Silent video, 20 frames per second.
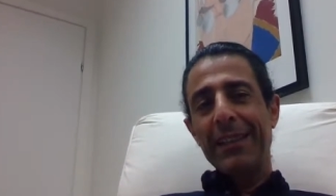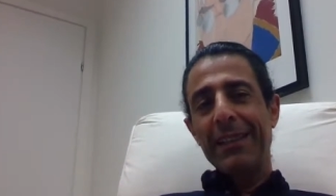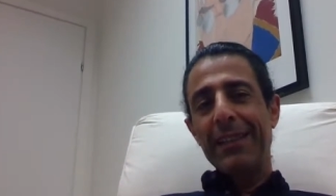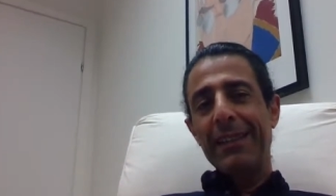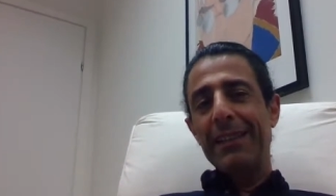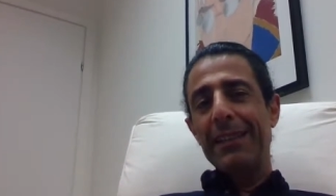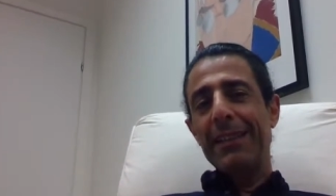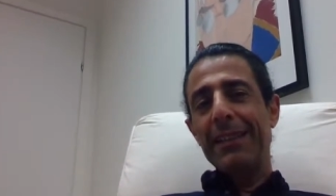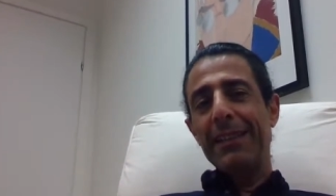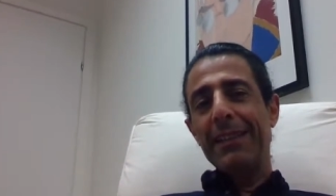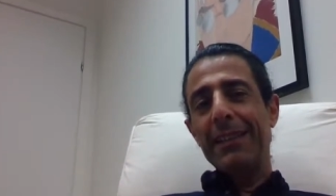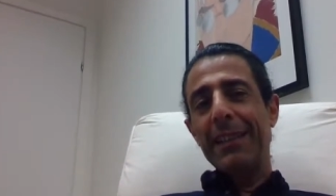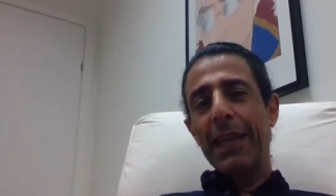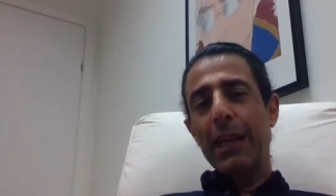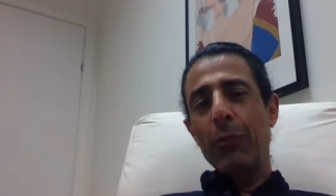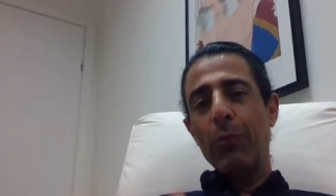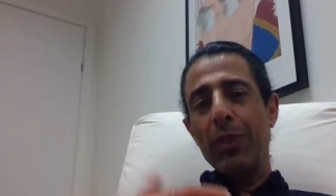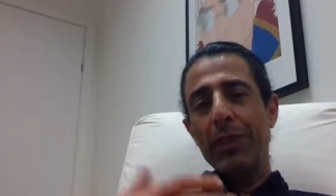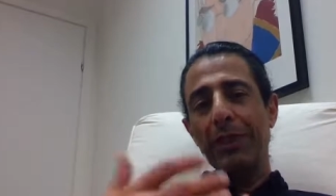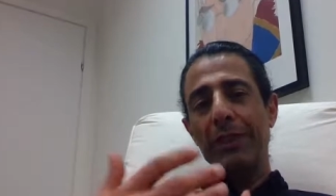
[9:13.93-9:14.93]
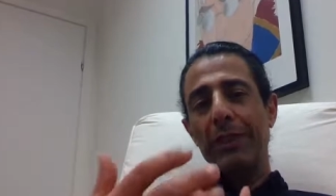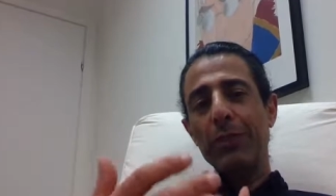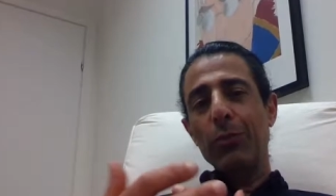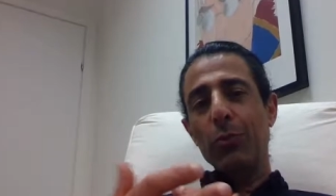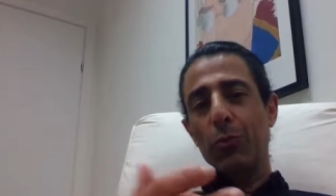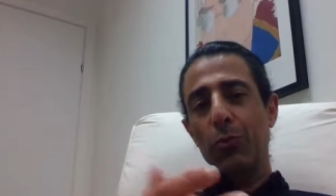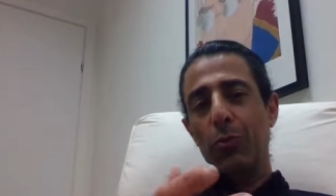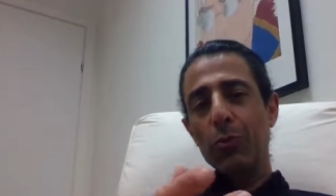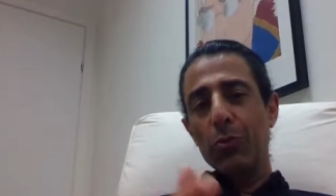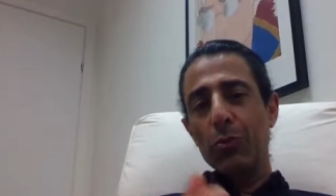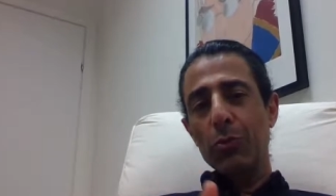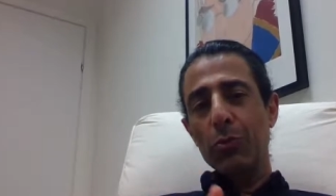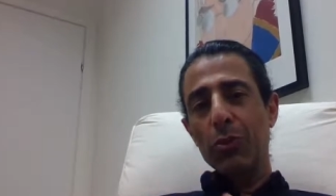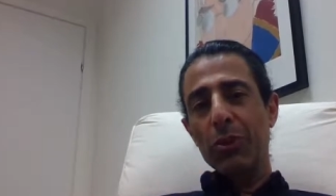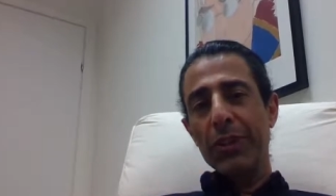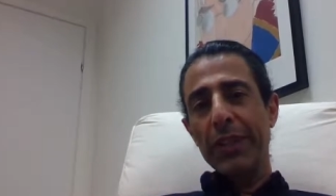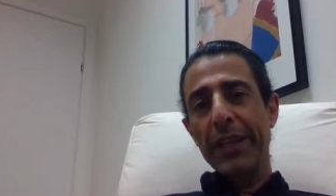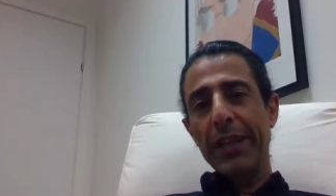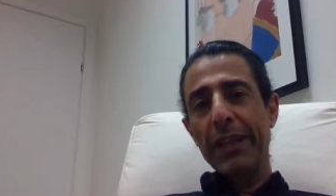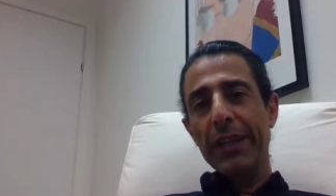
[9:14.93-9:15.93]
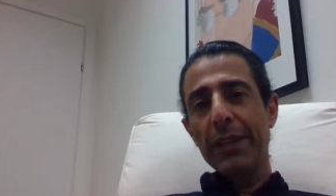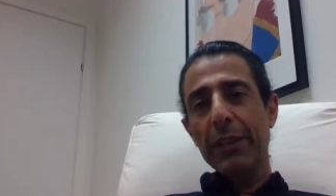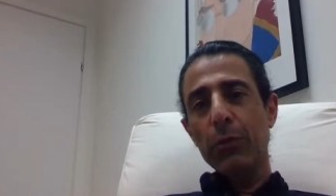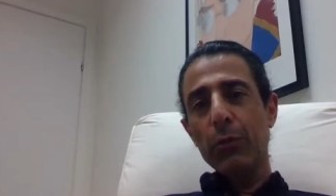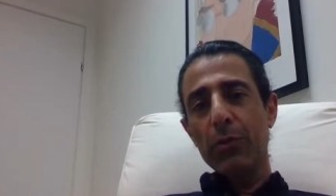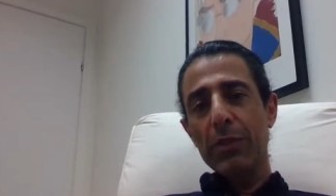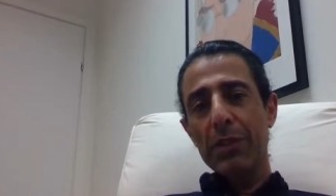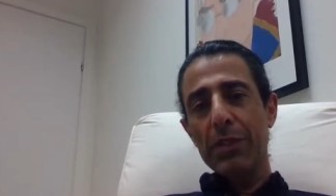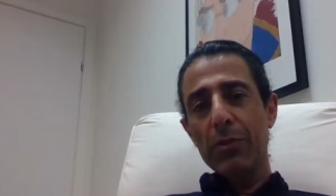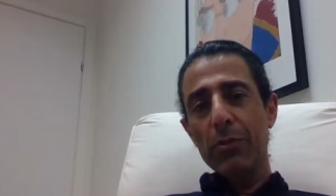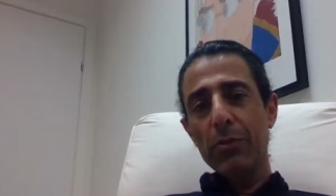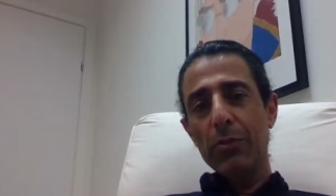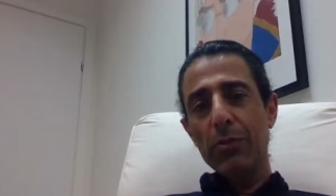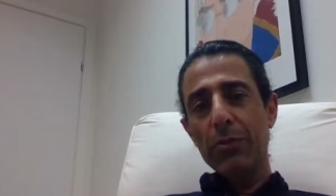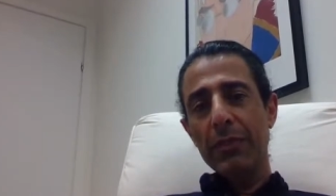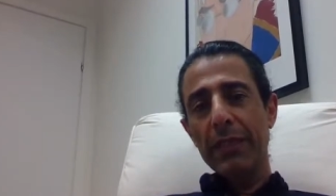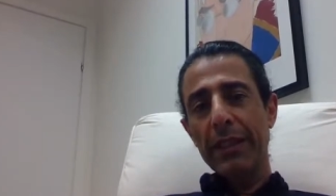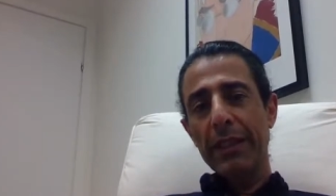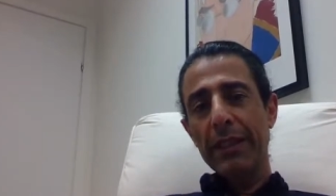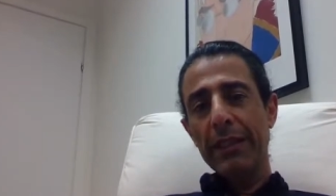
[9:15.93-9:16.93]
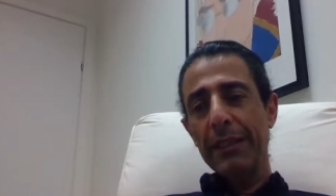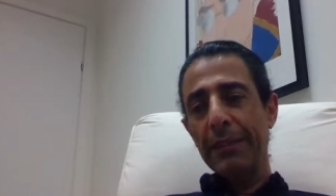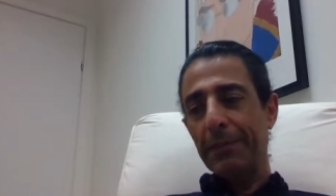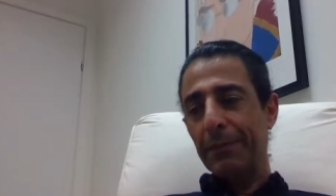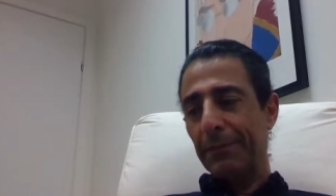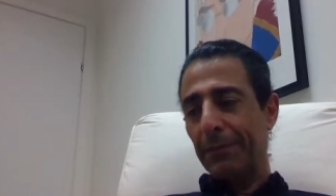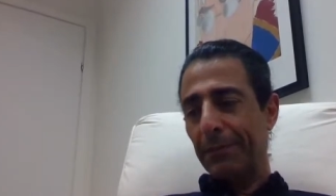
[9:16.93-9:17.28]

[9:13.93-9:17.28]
and I wanted to share it with you today.